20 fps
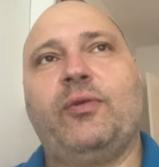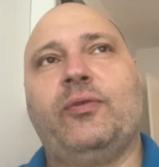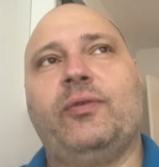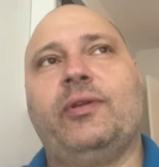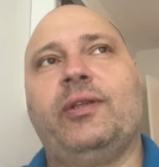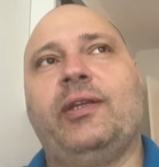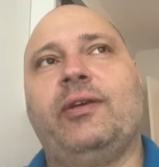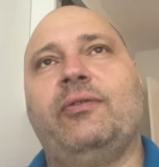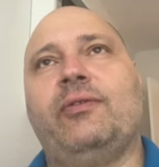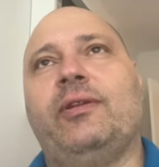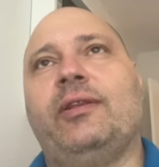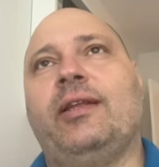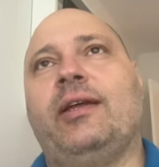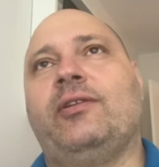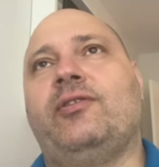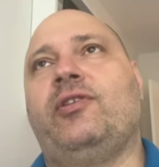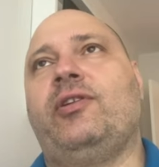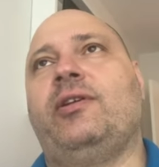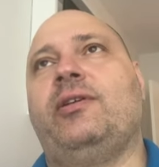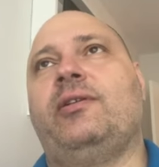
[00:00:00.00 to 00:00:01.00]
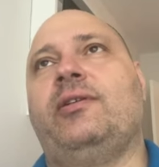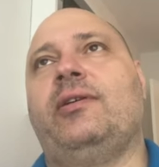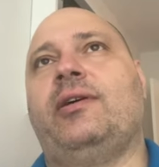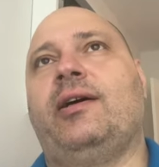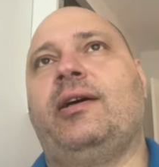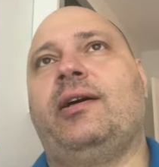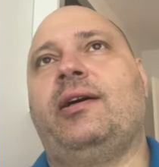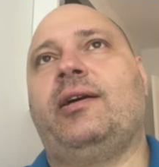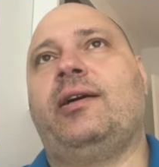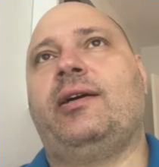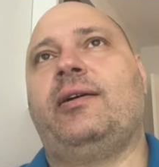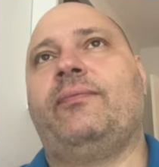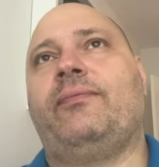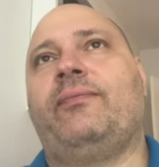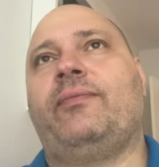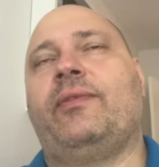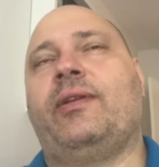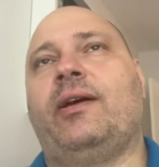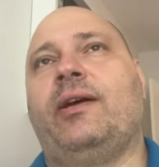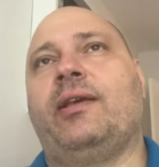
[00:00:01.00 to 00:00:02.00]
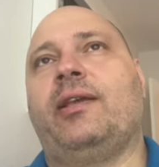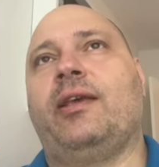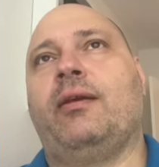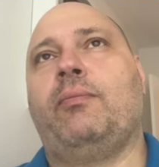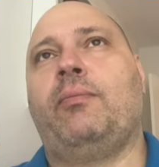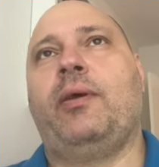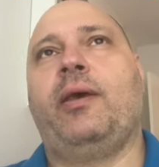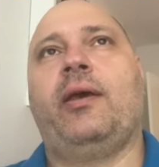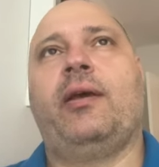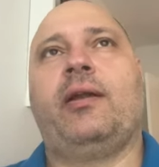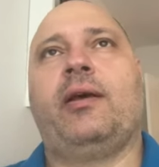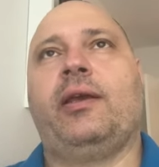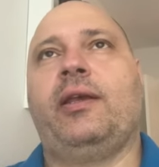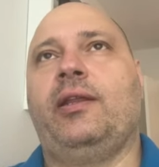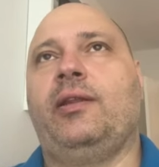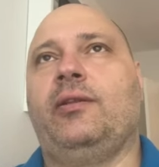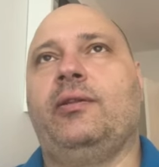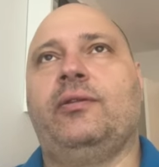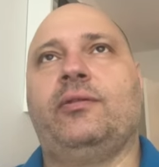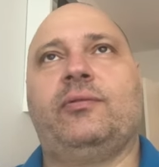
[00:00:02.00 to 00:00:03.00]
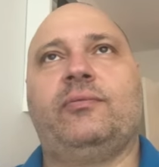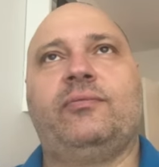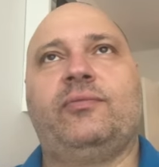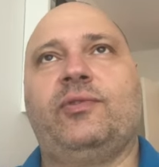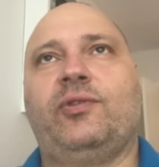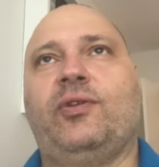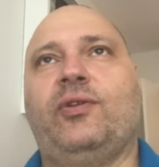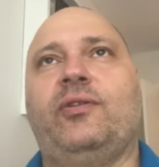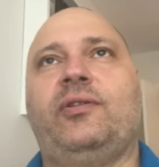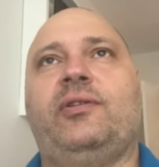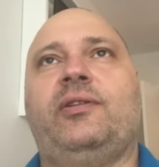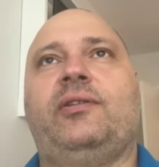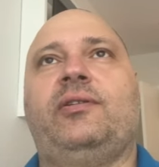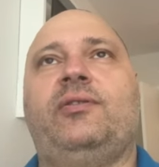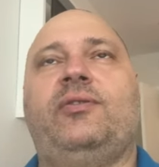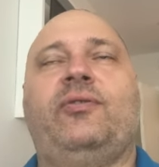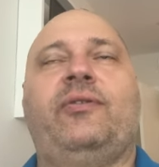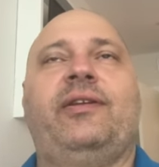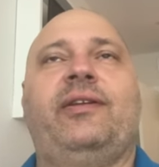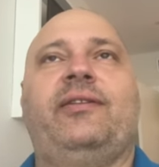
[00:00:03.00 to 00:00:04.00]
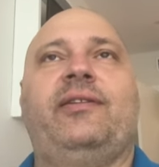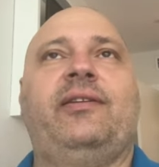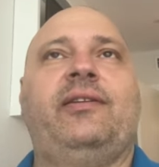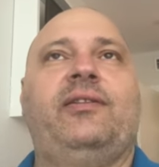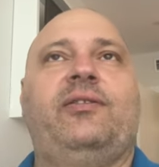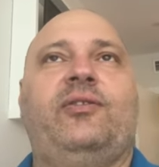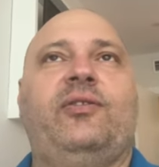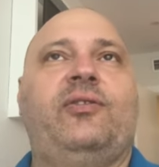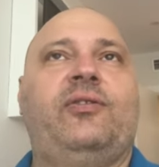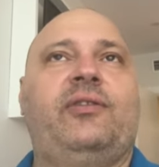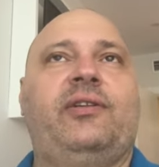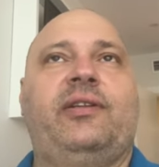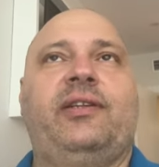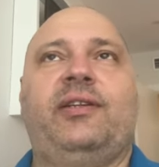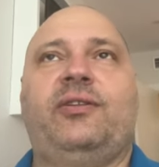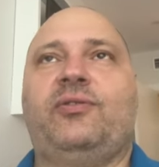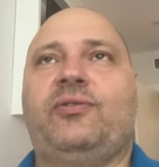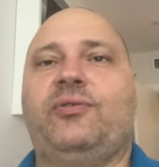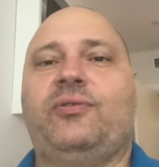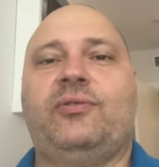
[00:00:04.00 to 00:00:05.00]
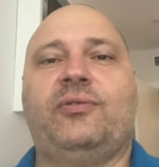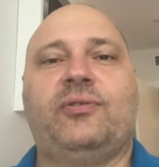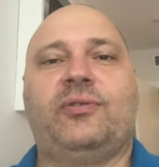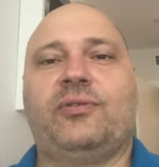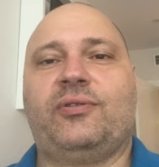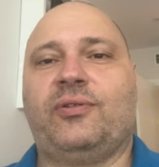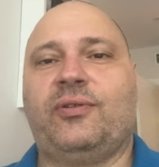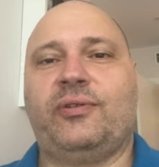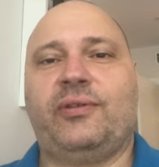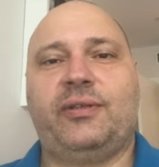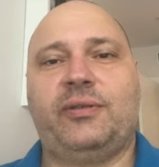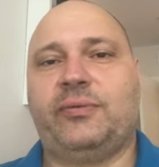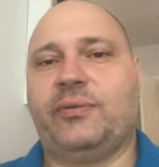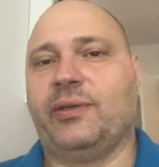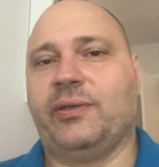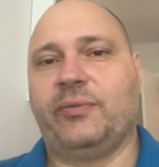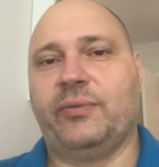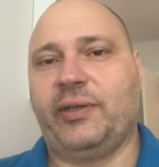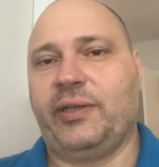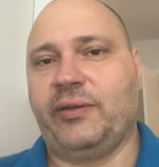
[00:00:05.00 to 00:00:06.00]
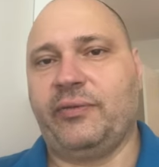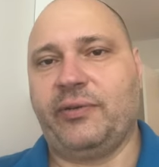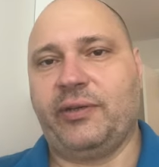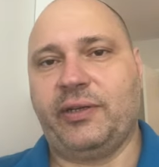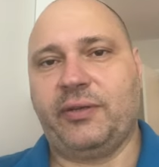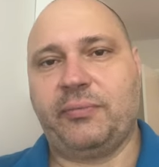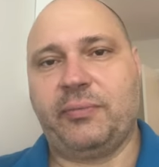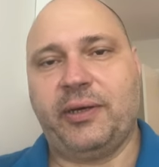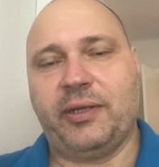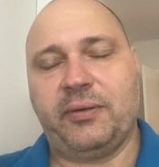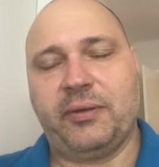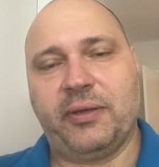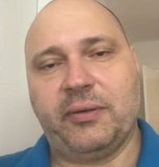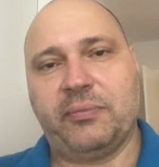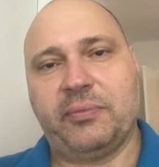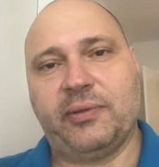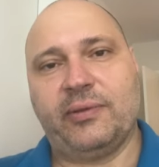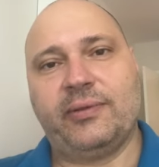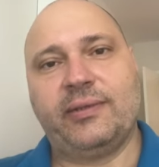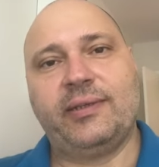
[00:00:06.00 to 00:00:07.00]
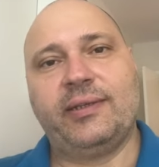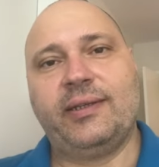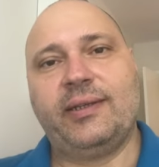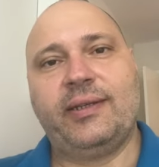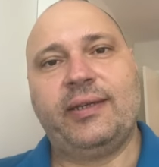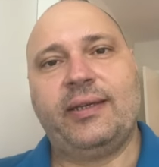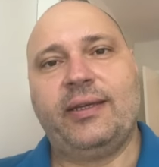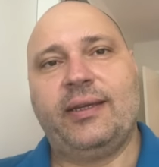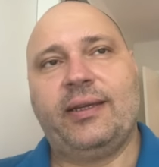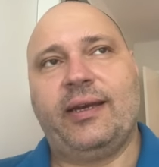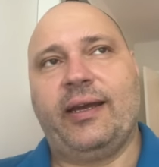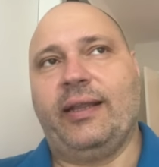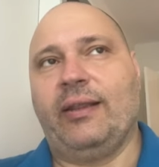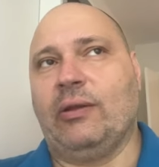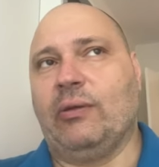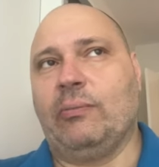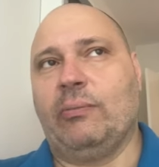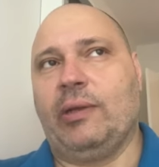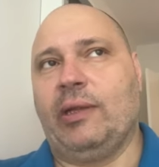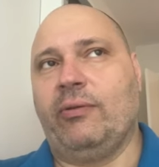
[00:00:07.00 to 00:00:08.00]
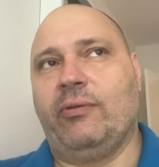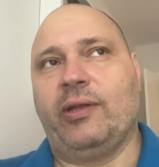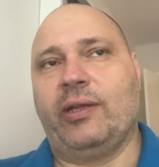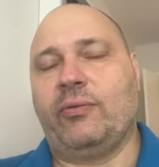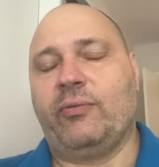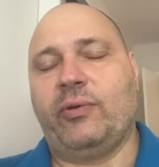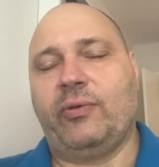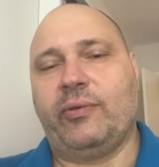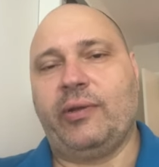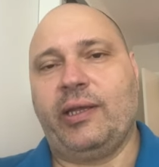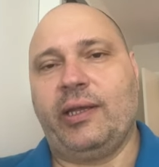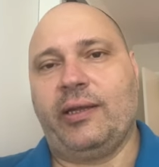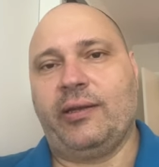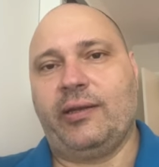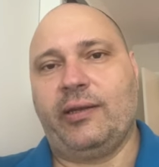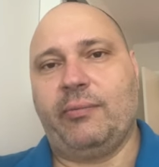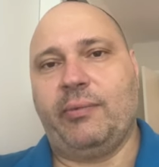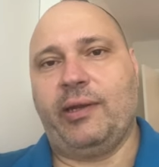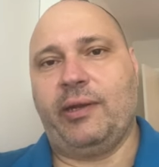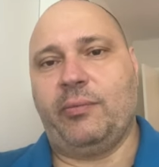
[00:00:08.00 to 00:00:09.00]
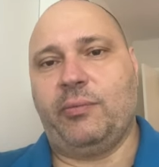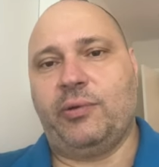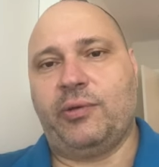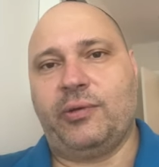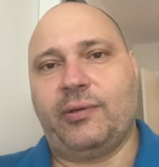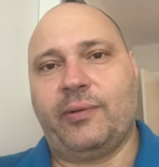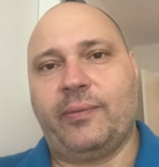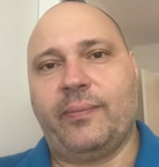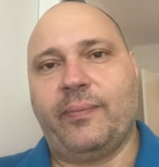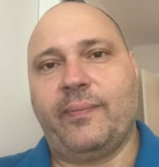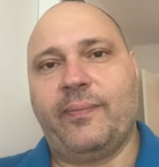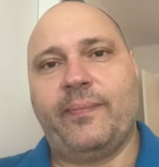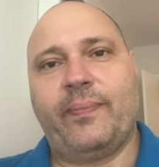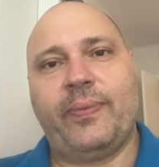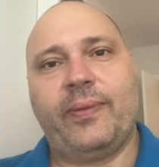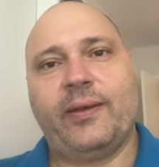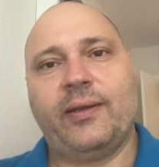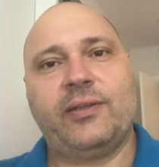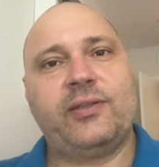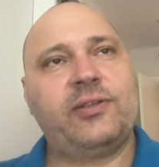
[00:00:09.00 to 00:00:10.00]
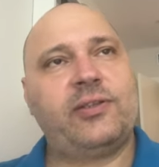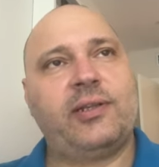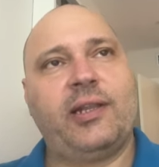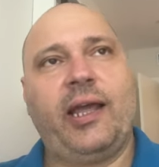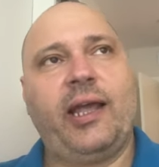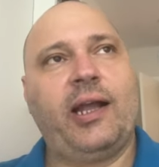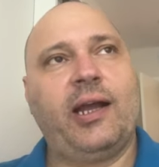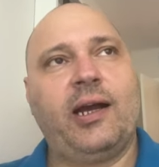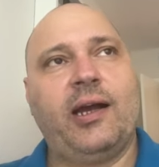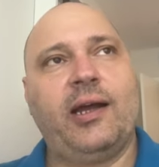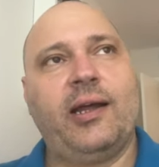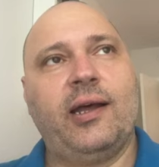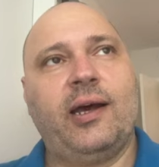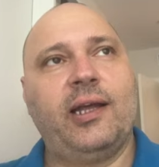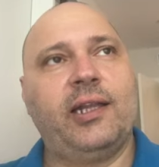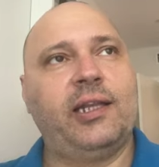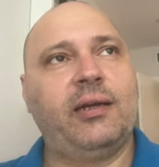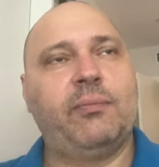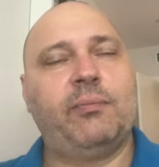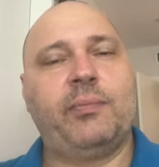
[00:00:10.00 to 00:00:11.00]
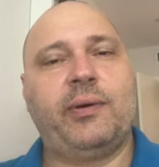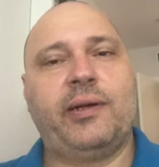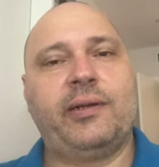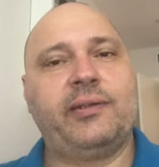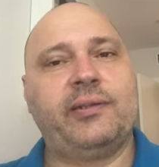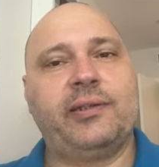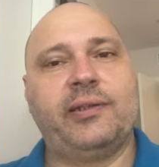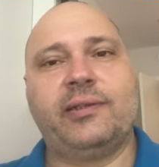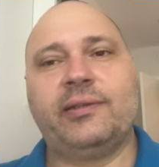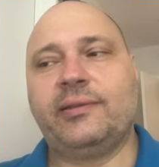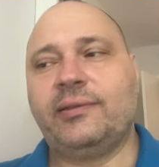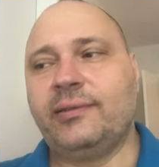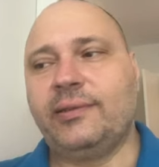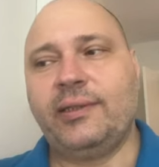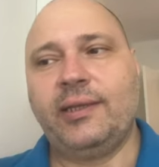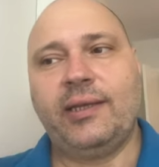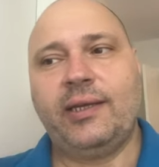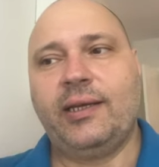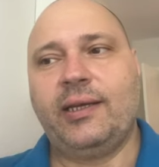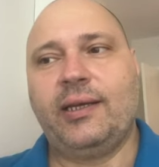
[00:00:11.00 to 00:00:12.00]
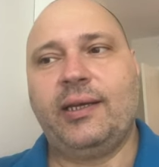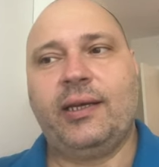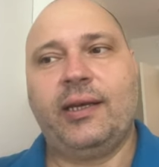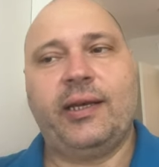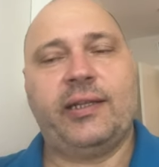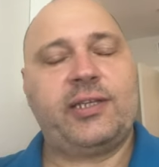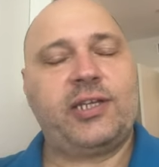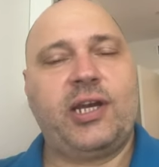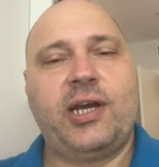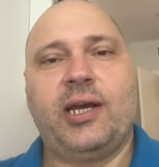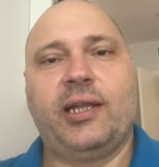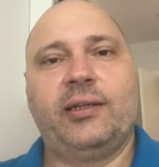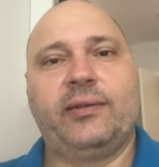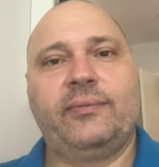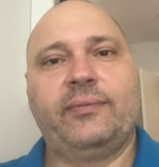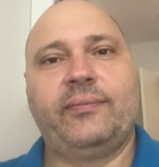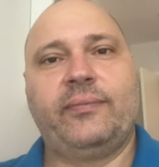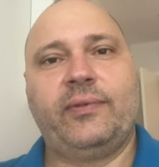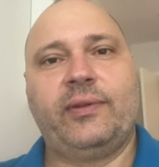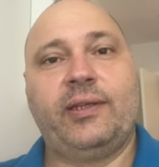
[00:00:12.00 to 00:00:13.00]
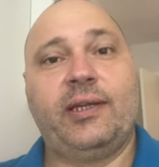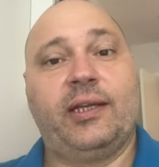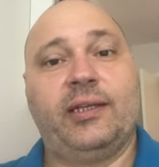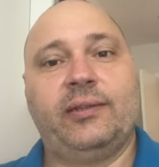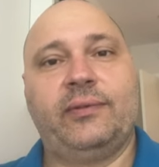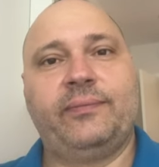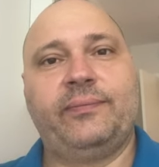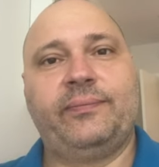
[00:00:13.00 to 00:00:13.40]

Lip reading: will even not hear the AKP era in 2032 or 31, whenever it might happen. I don't believe that we will hear them anymore. It's like another party. It's gone, done.